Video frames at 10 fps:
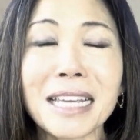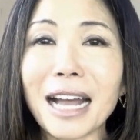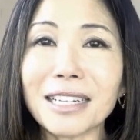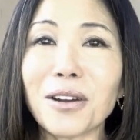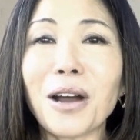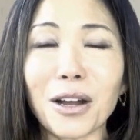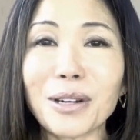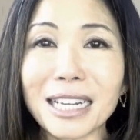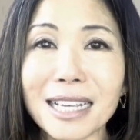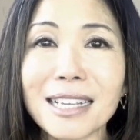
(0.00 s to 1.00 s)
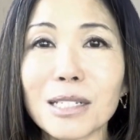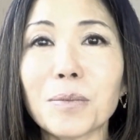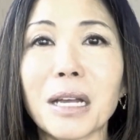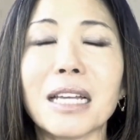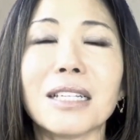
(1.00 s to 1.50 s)
I know how it is
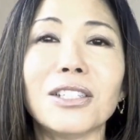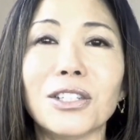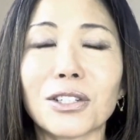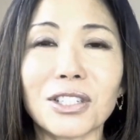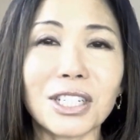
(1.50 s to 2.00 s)
when you're